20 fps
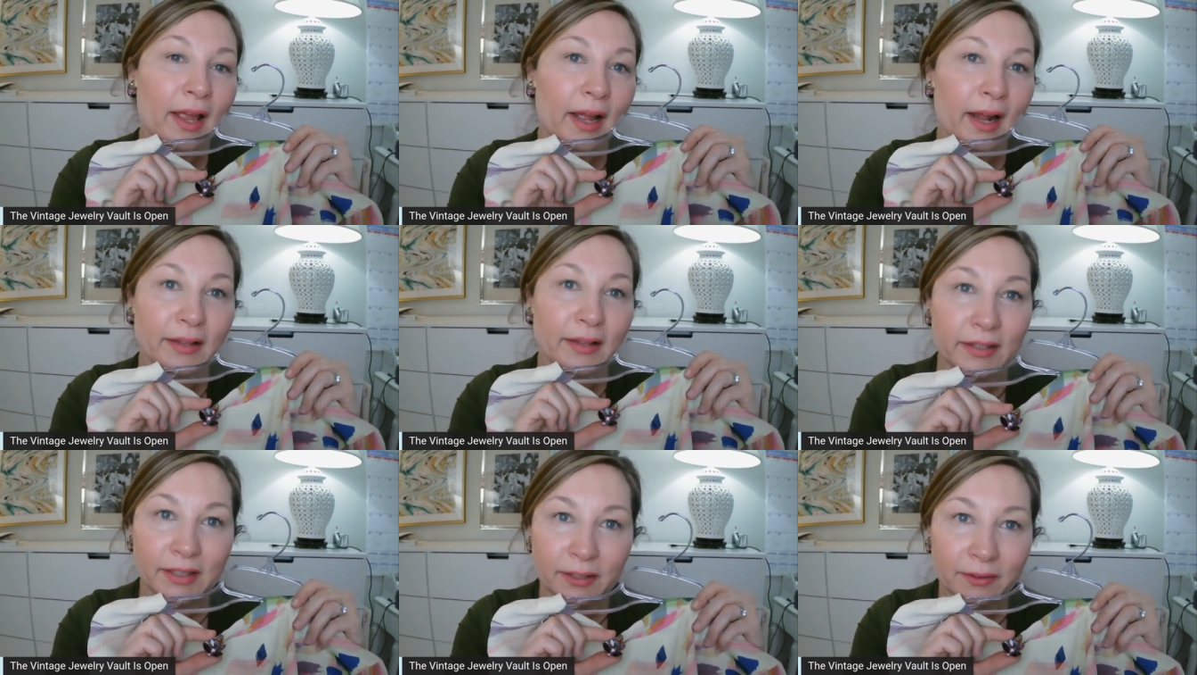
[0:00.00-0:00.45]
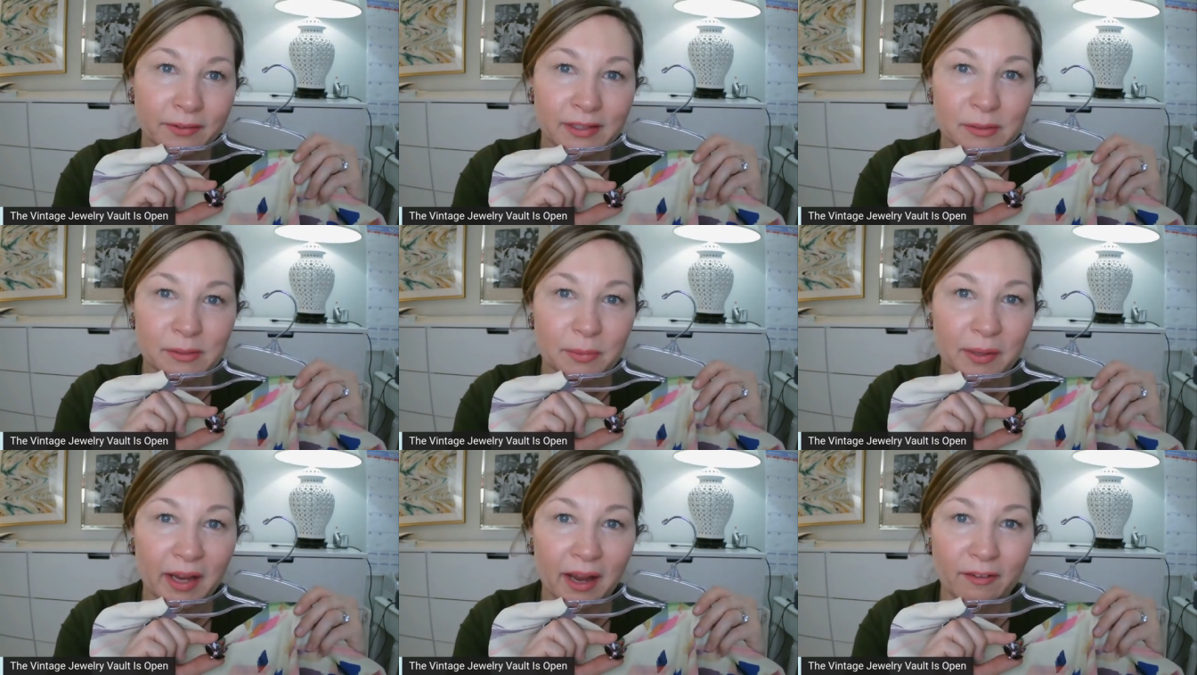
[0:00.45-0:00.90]
And the
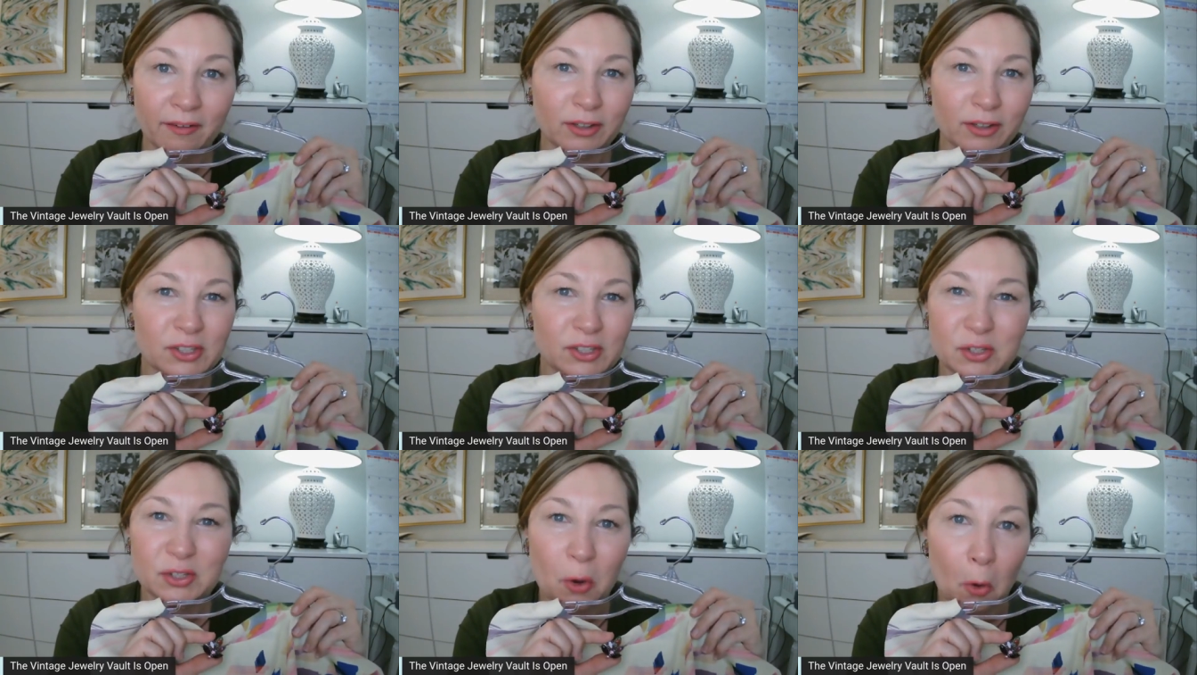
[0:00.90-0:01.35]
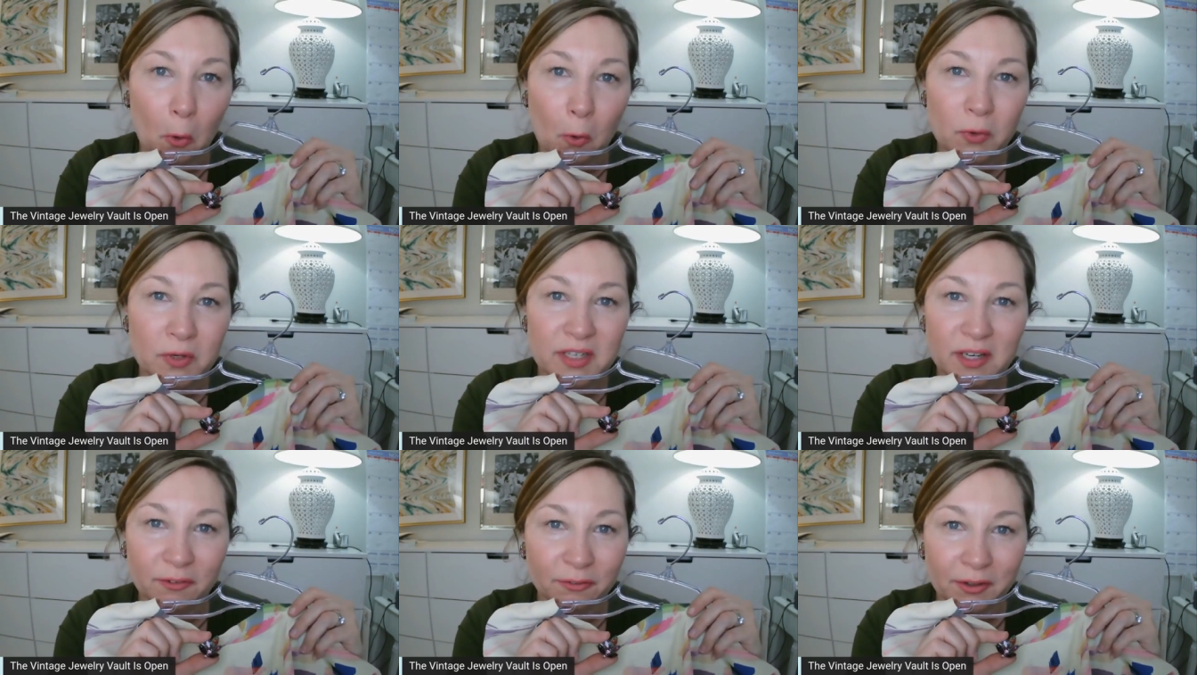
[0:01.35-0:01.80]
earrings we have are so
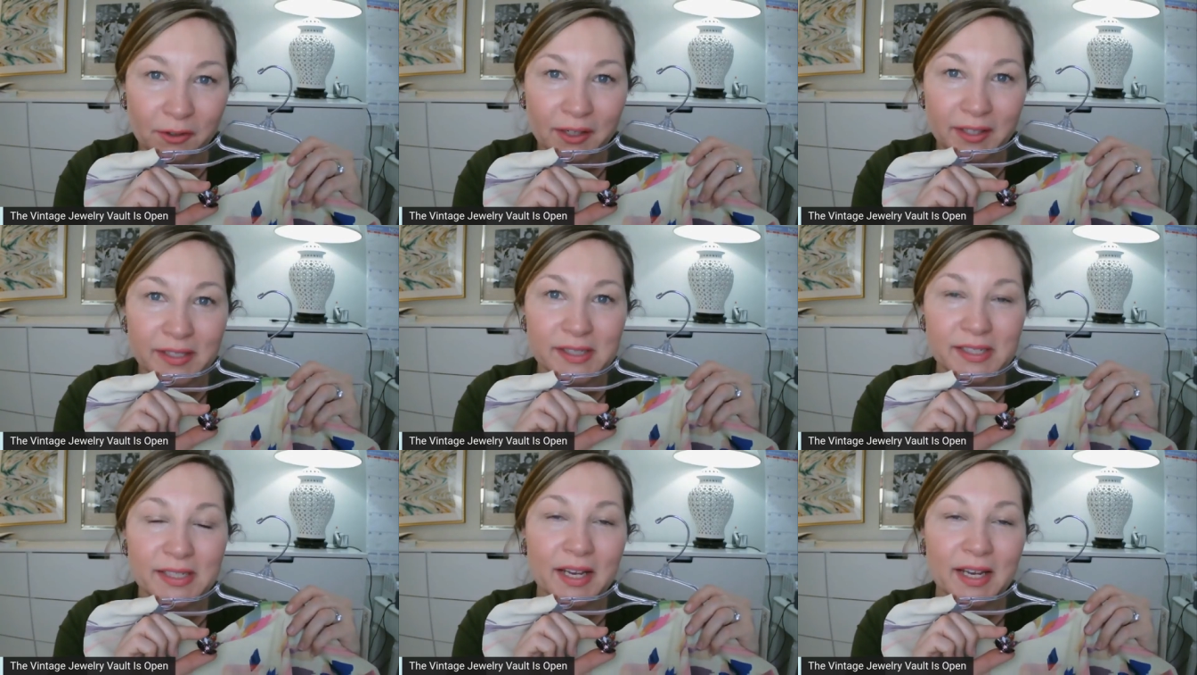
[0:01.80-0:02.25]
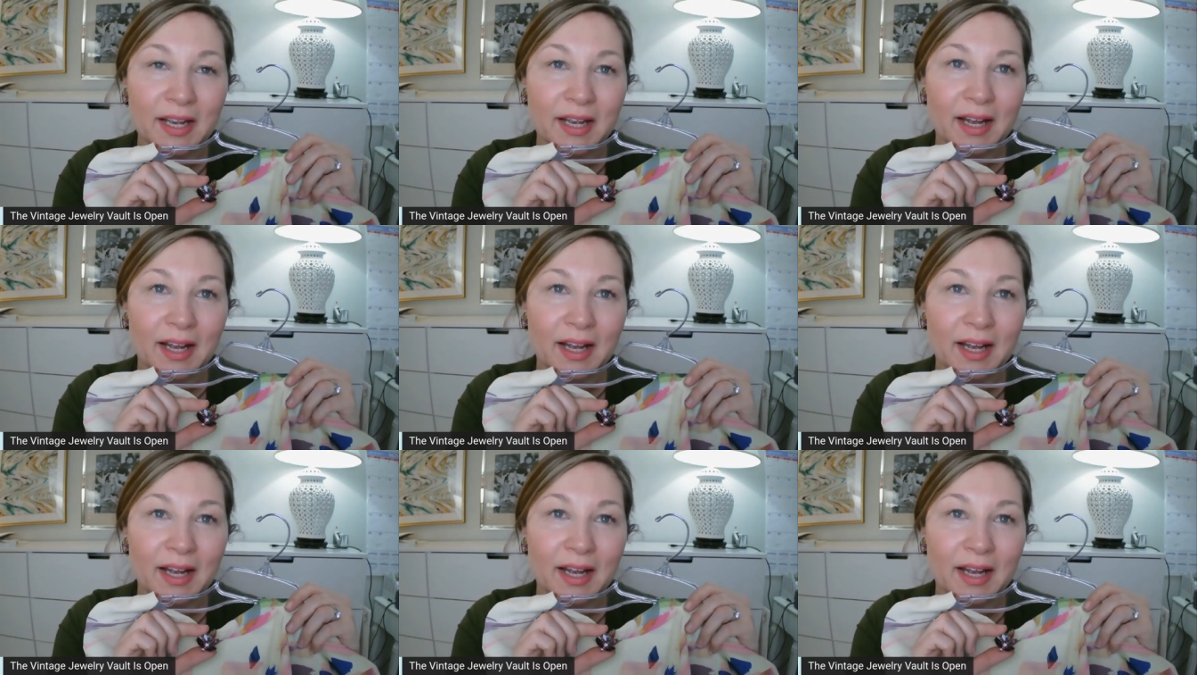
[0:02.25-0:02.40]
different